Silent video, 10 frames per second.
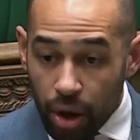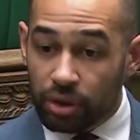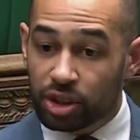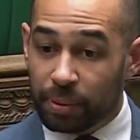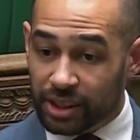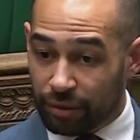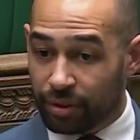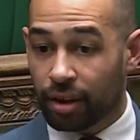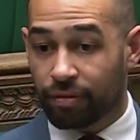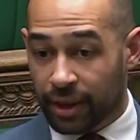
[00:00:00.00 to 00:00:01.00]
is no
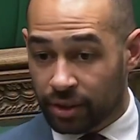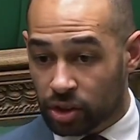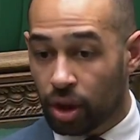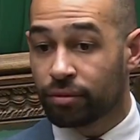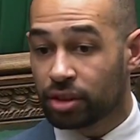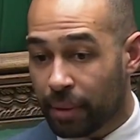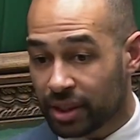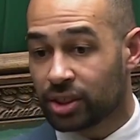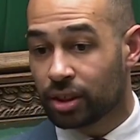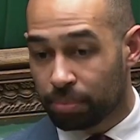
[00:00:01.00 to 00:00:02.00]
specific offence of
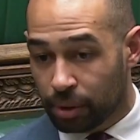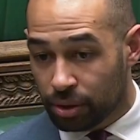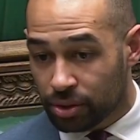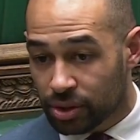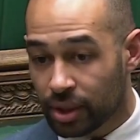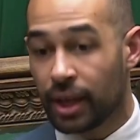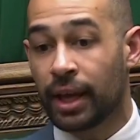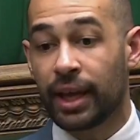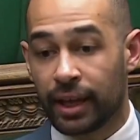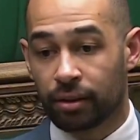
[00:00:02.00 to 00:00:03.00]
domestic abuse
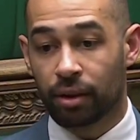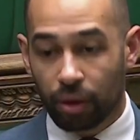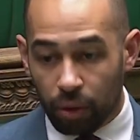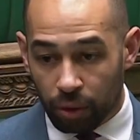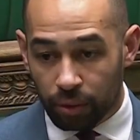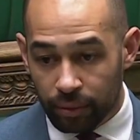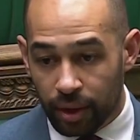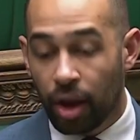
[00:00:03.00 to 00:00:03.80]
in the law.